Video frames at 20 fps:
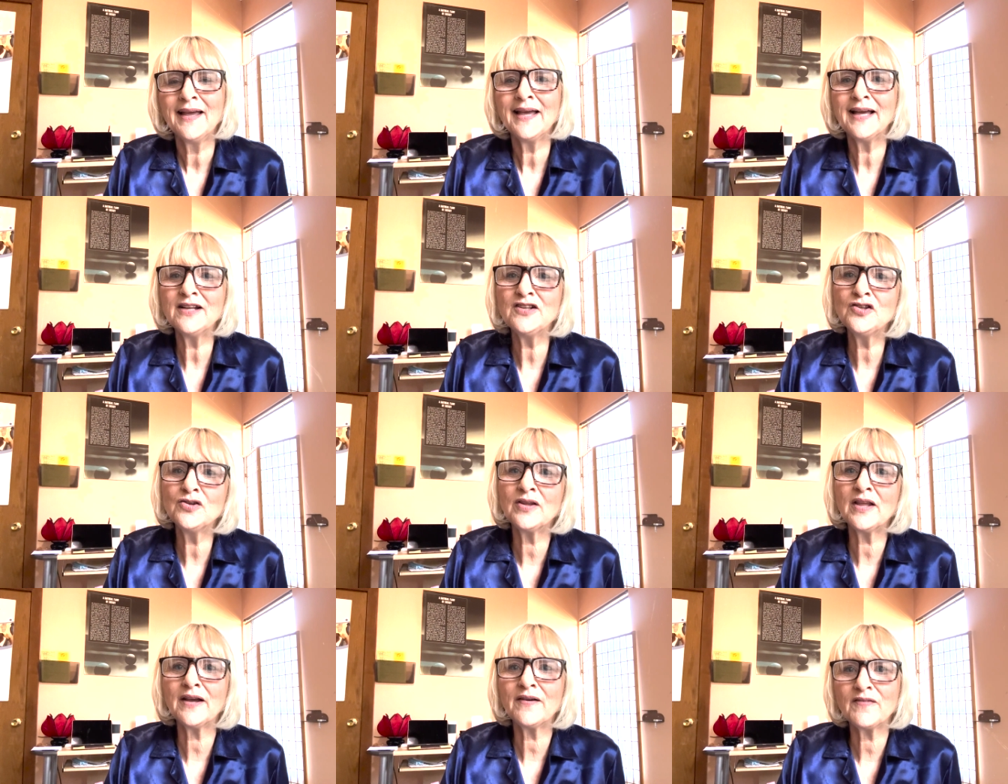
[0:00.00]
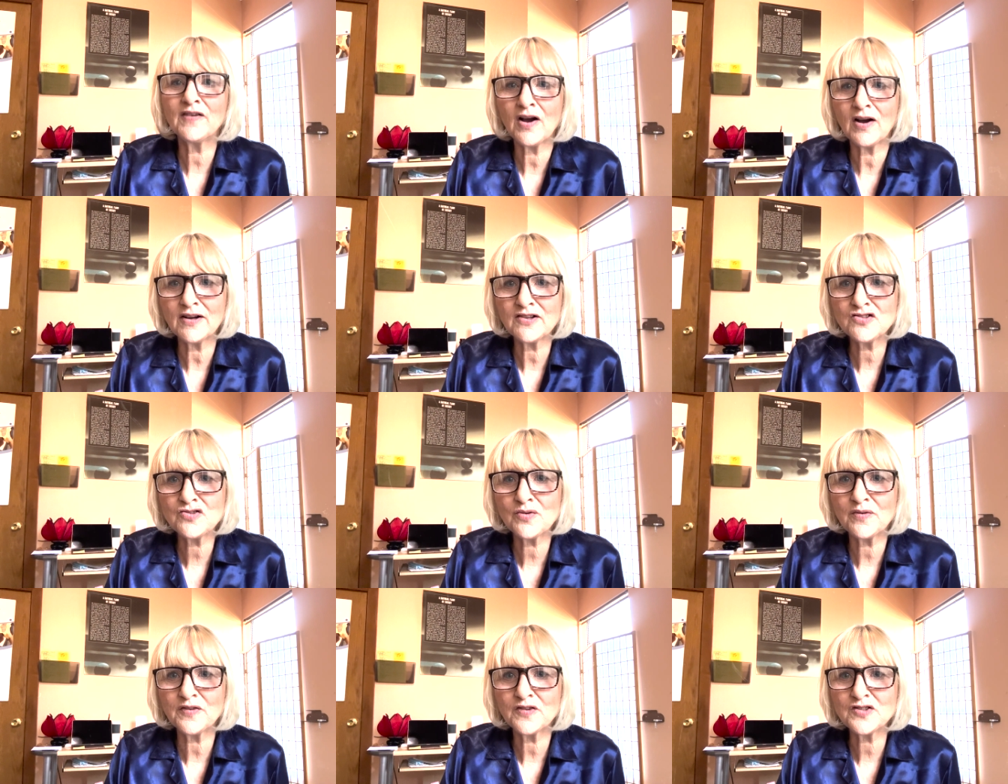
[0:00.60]
And do they have
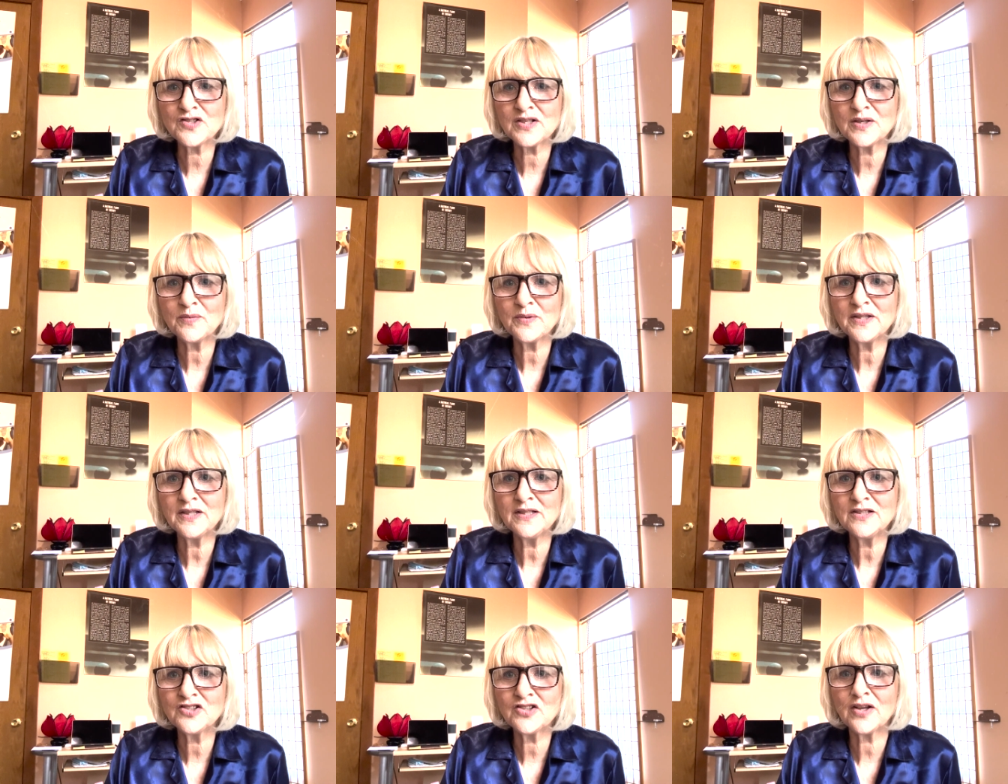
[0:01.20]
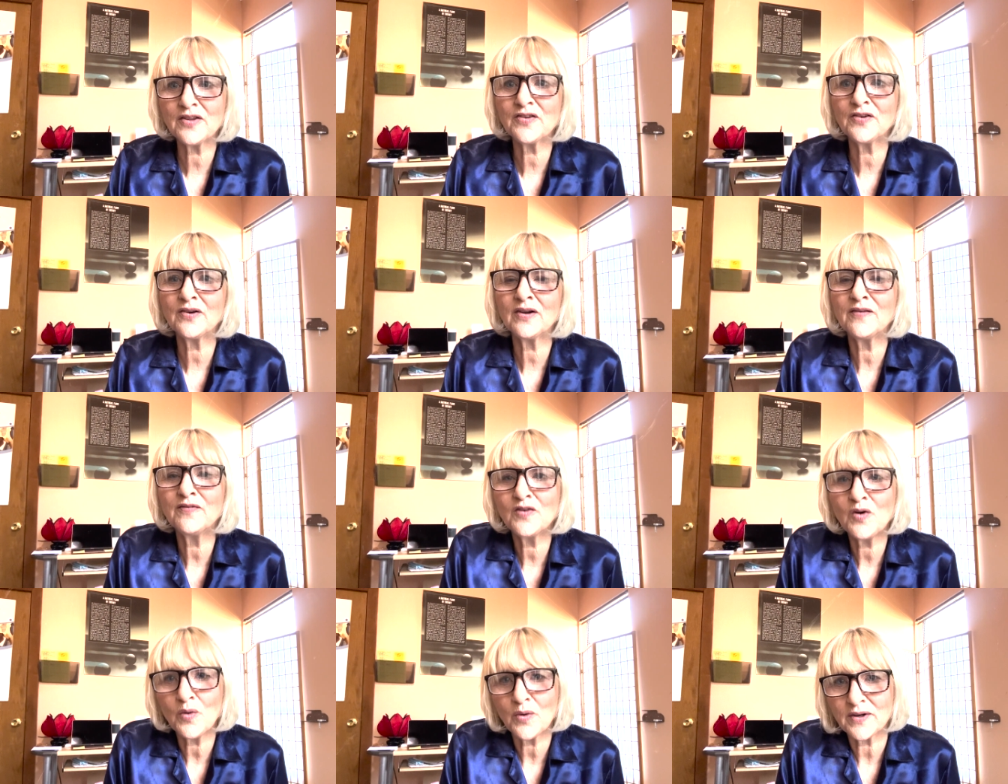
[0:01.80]
controversy with each other?
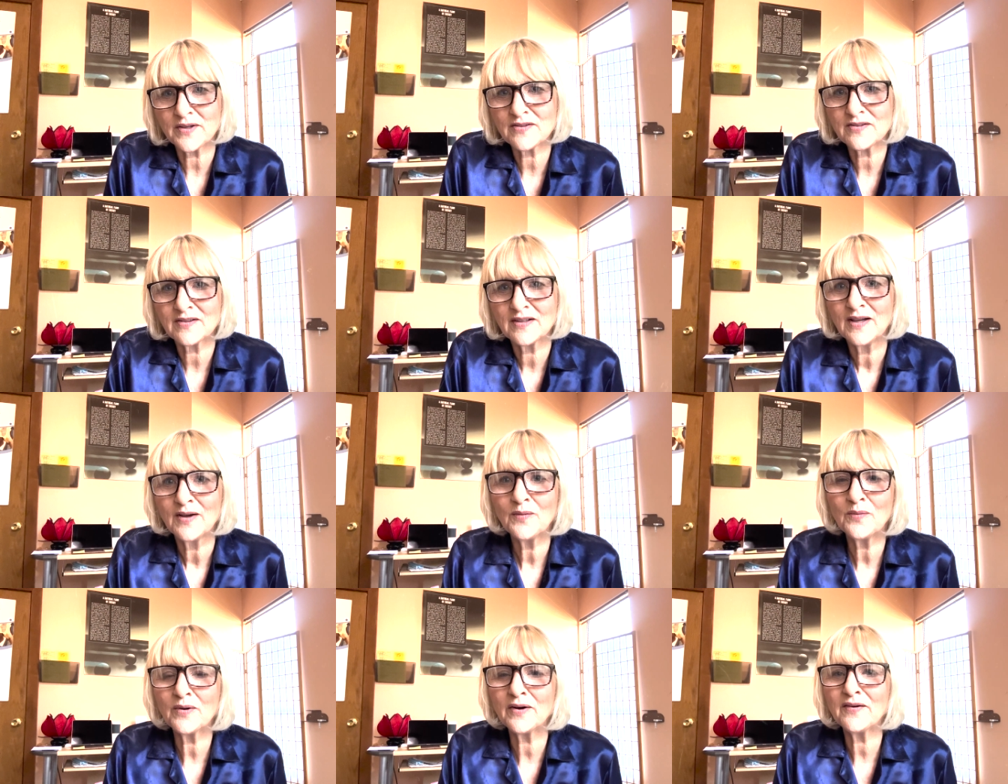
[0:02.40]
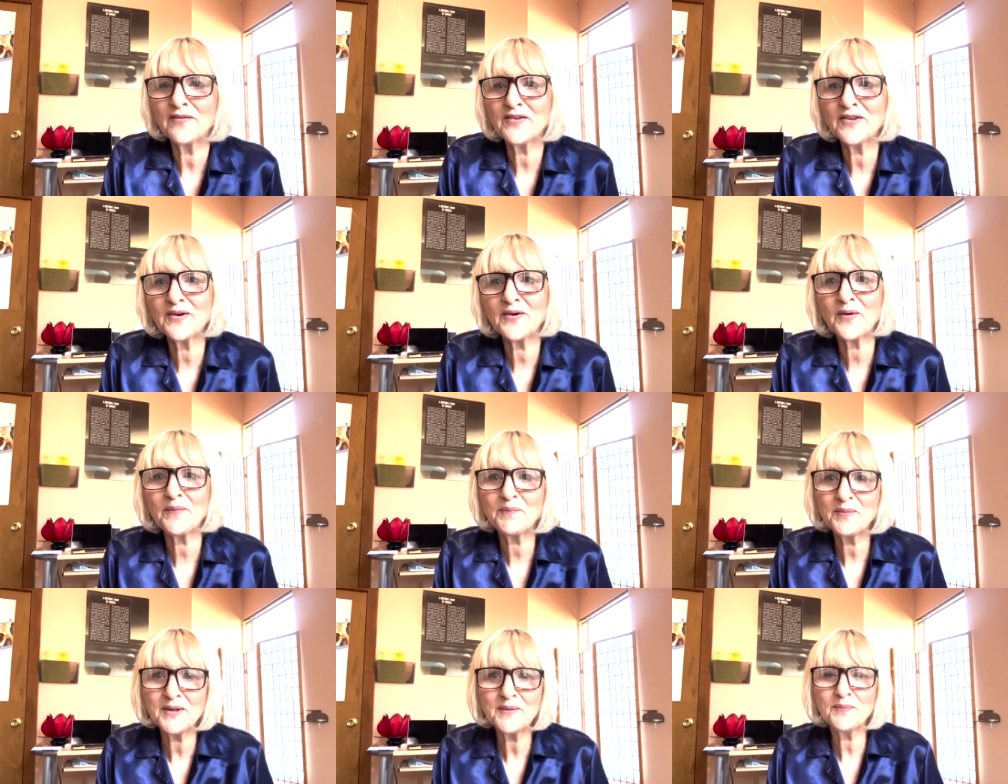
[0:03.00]
Of course. Wherever there
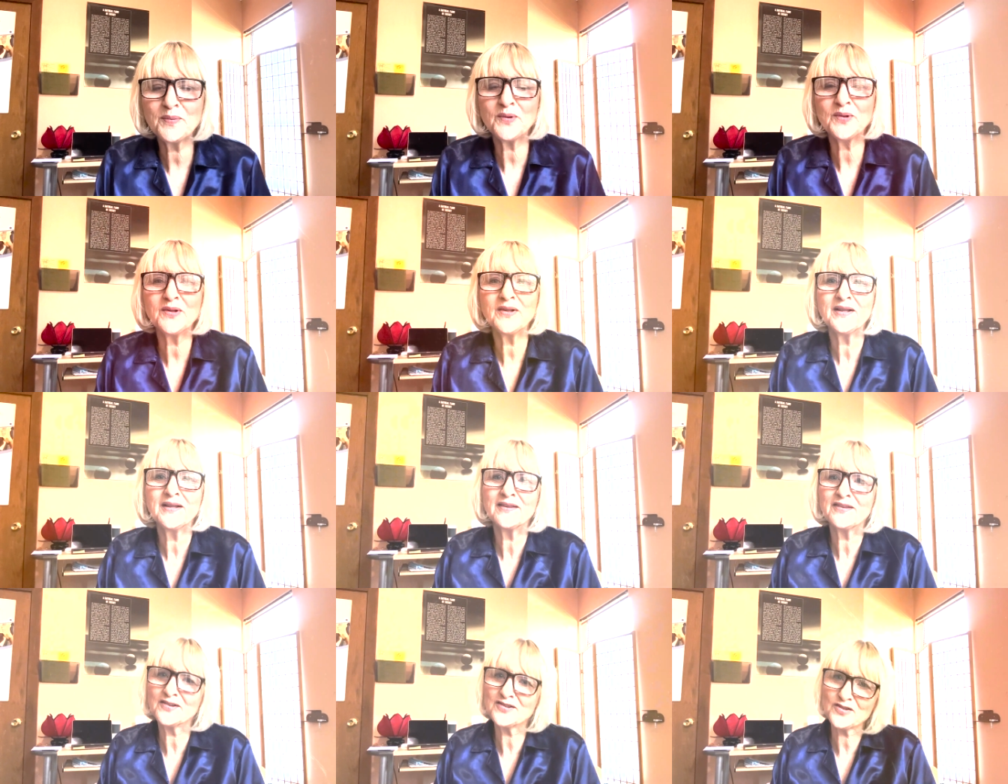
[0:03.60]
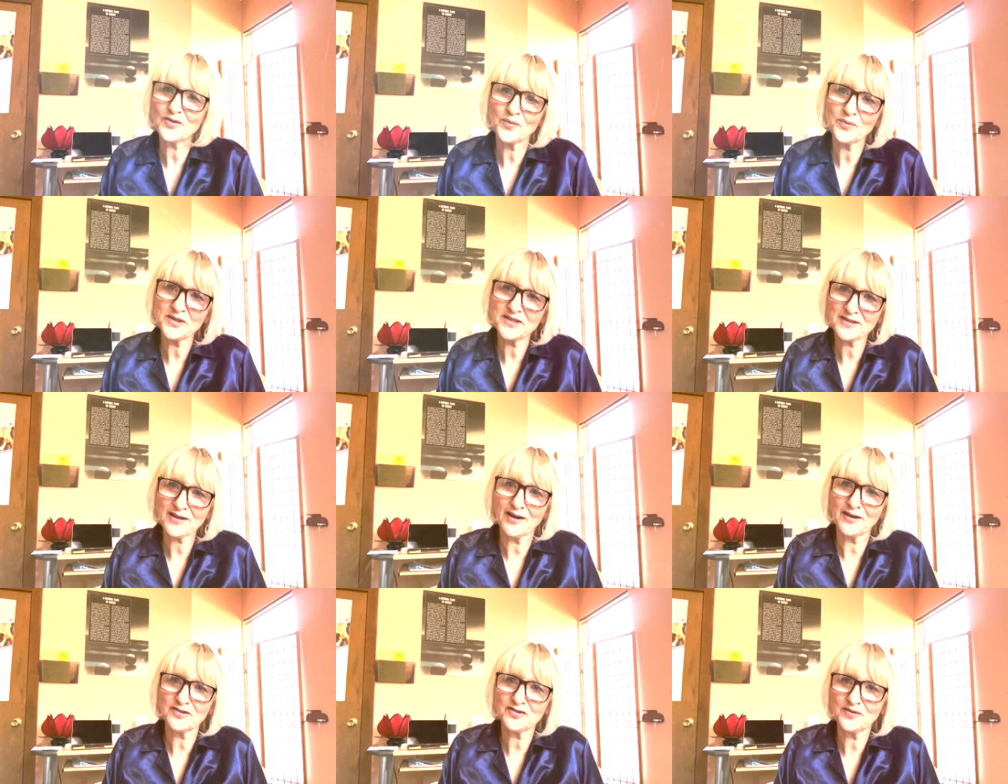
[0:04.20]
are people, there's always
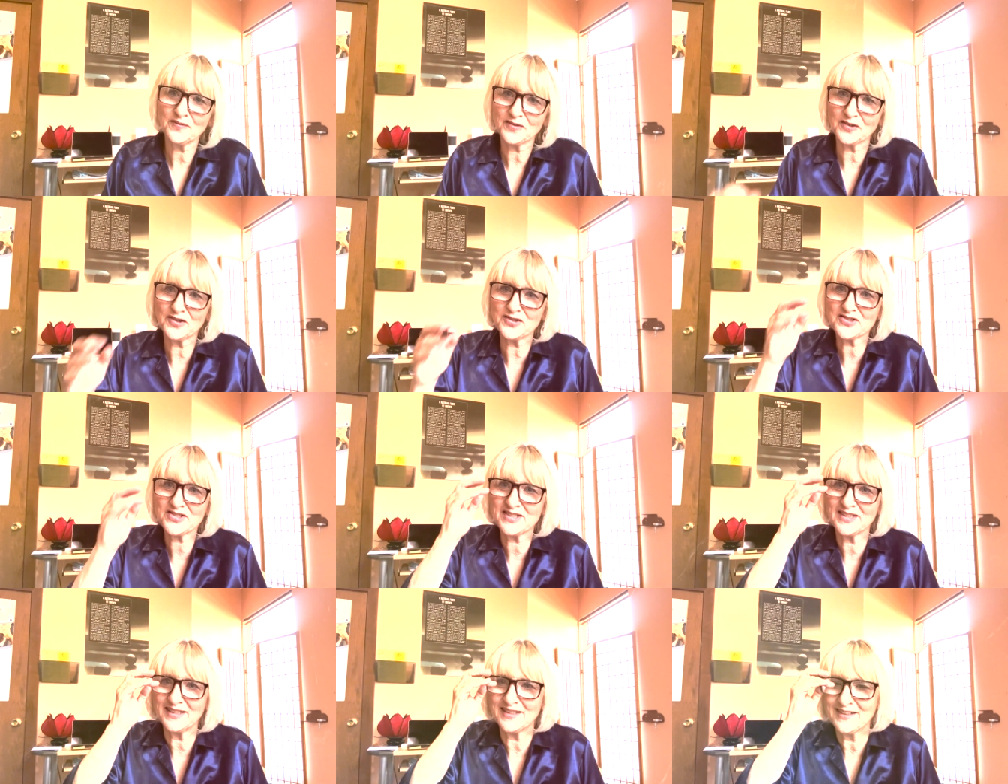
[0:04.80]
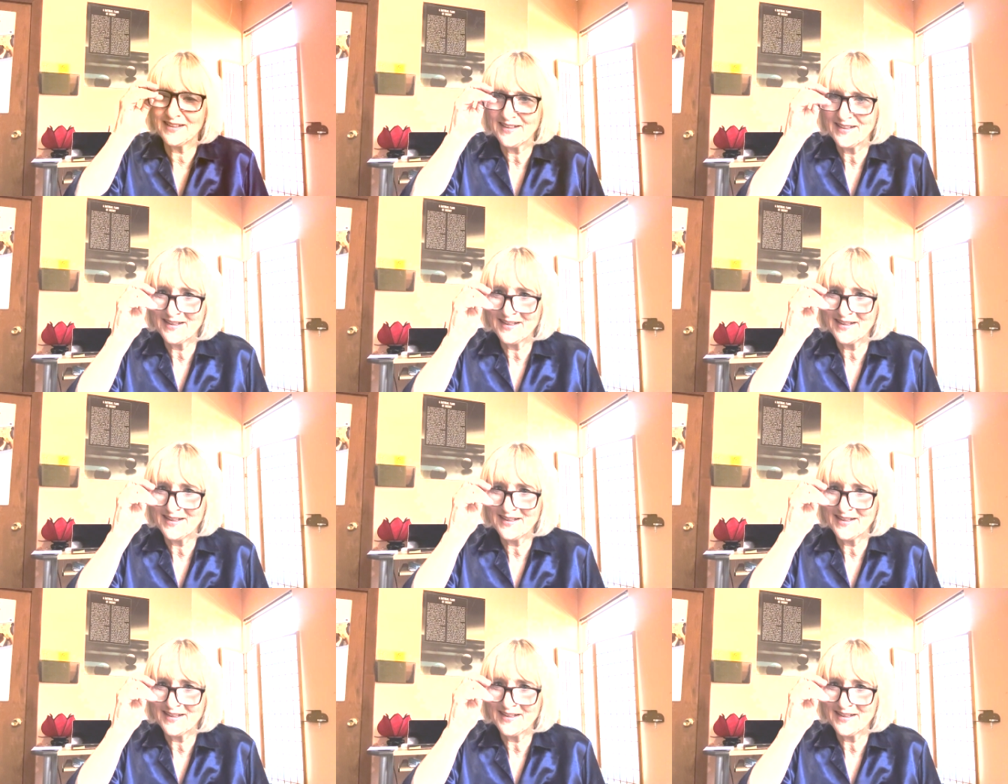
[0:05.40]
controversy.